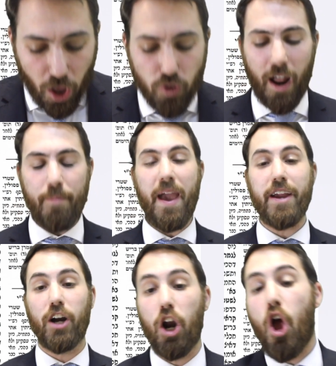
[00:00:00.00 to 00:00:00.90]

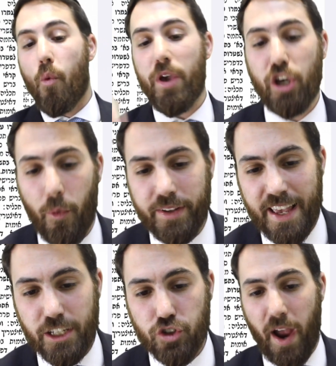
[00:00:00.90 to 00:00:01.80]
Rameir, we go with
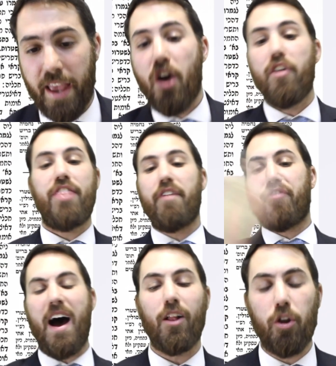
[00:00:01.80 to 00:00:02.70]
Tishrei. They're
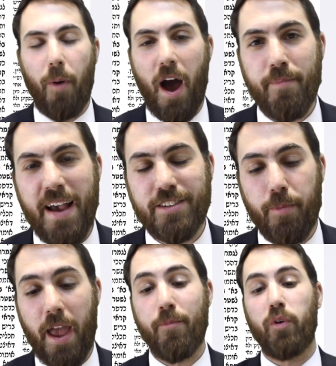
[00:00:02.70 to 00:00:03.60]
followed by Meiser
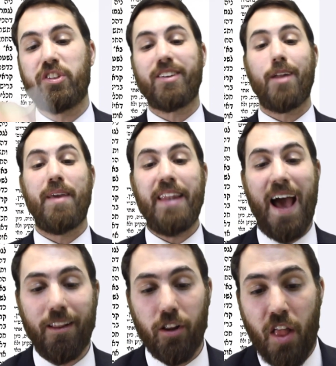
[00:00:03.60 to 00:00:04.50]
Behema, which is going to be an
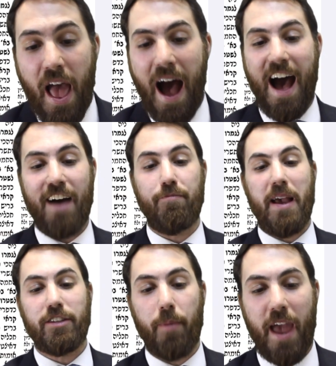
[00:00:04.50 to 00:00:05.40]
El. Av
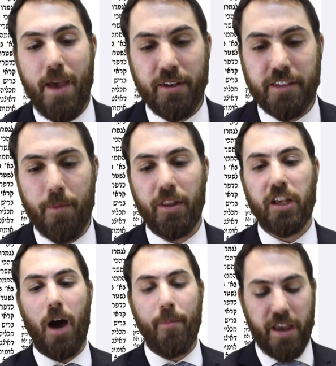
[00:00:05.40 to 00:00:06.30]
Meiser Behema,
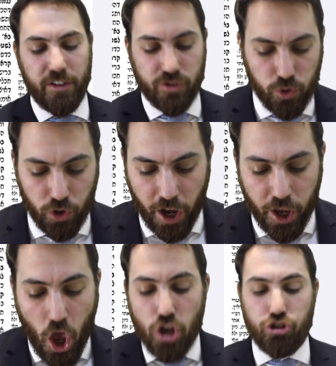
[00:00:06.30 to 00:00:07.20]
Gama
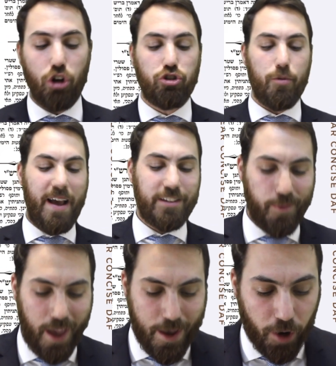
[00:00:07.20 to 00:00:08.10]
Yisurai. So to Meiser
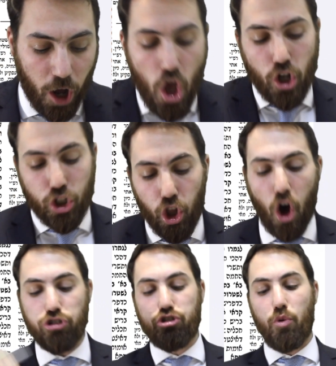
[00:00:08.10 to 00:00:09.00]
Behema,
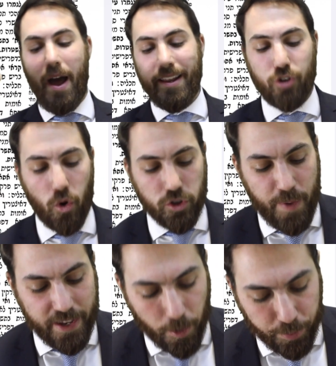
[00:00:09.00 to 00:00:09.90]
close to when it's going to
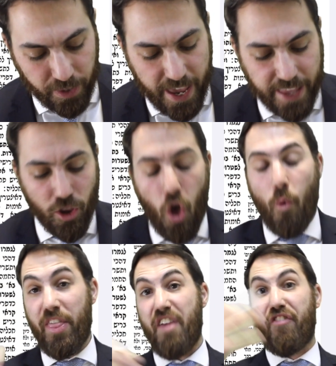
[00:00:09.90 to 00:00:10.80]
be complete,
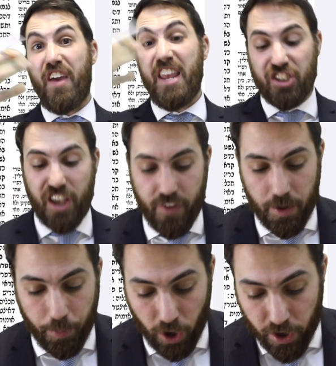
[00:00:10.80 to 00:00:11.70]
when they finish
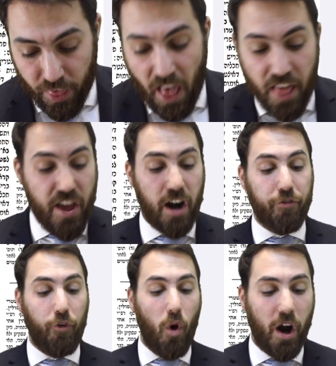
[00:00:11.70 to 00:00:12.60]
giving birth.
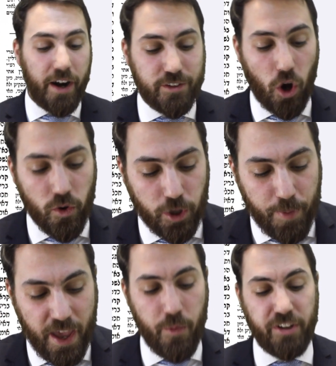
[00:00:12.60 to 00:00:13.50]
Therefore, it's going to
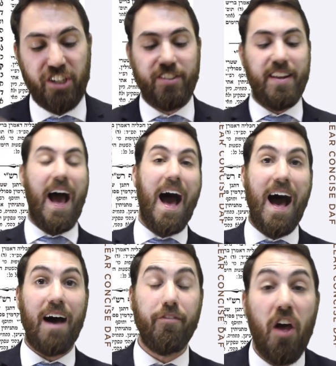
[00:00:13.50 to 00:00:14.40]
be, which is in
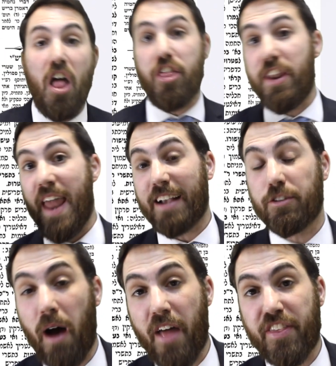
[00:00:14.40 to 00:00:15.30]
Av. The next
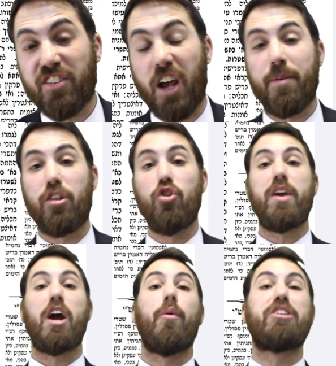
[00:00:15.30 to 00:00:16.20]
month is going to be the new
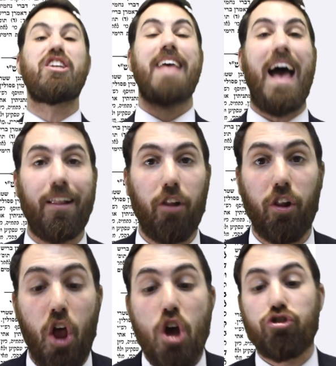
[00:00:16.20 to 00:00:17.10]
year, which is
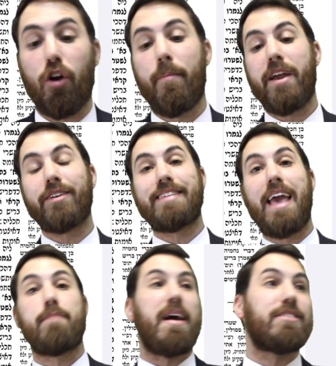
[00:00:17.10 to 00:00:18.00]
El. So Rameir is
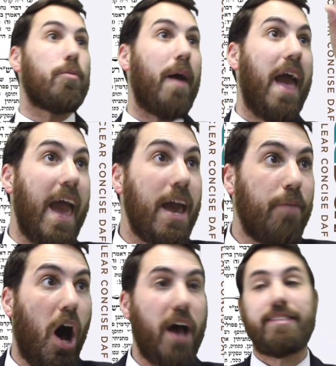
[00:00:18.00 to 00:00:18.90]
saying Meiser
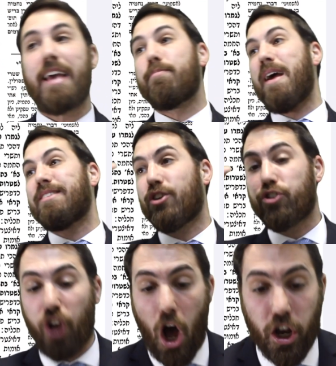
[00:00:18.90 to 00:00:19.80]
Behema is like
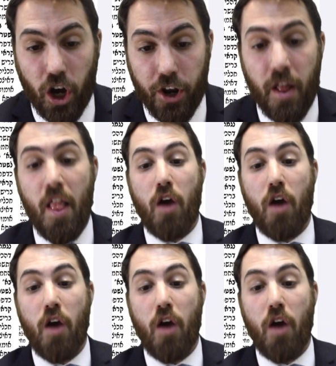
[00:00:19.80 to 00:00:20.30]
Meiser Dagon.